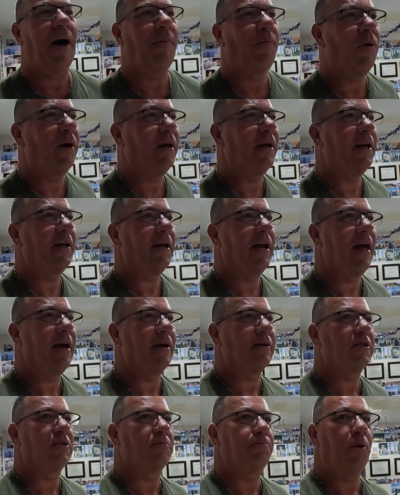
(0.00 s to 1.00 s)
I wanted to
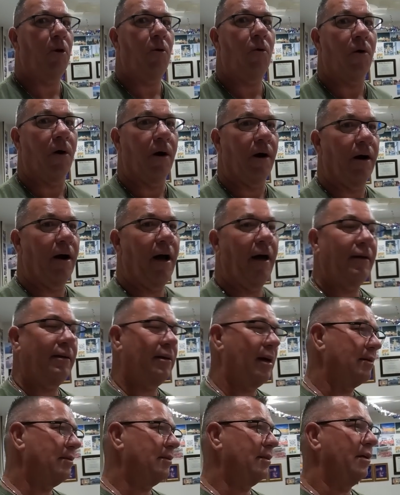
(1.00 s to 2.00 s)
explore. I,
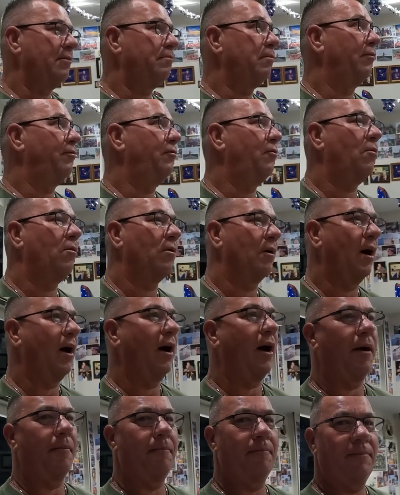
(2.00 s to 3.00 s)
I said before,
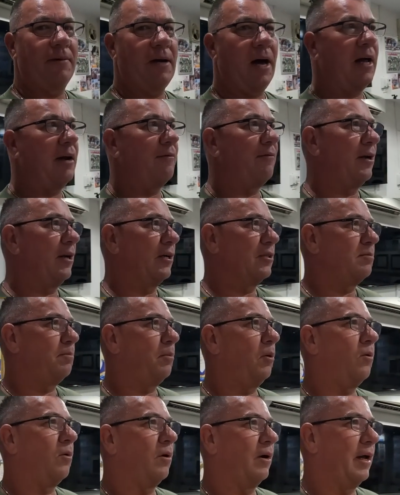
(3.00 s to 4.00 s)
I'm kind of an
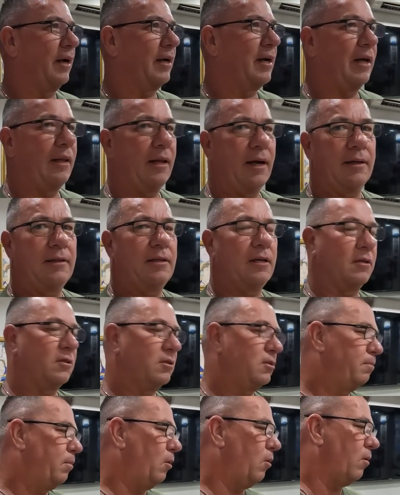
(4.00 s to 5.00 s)
explorer. Like I like to
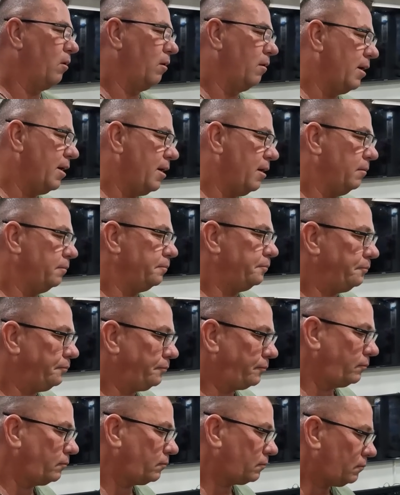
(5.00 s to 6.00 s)
explore around.
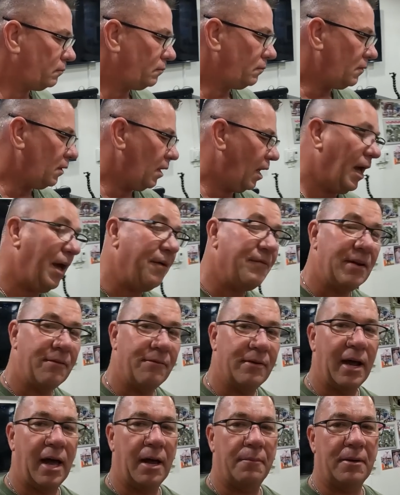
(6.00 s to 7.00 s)
I haven't
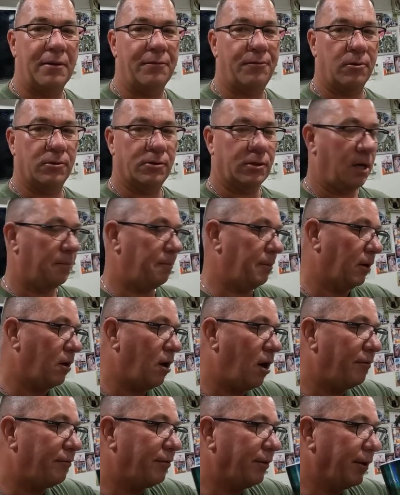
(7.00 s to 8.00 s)
even had my first cup of
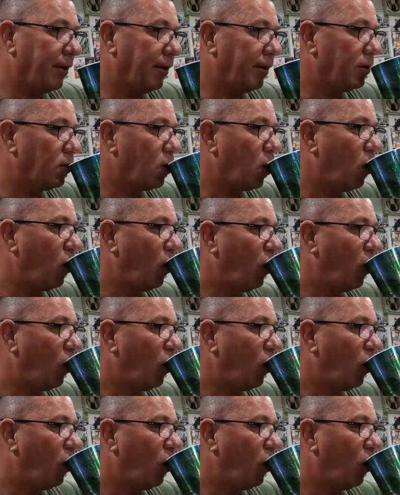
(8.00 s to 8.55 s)
coffee yet.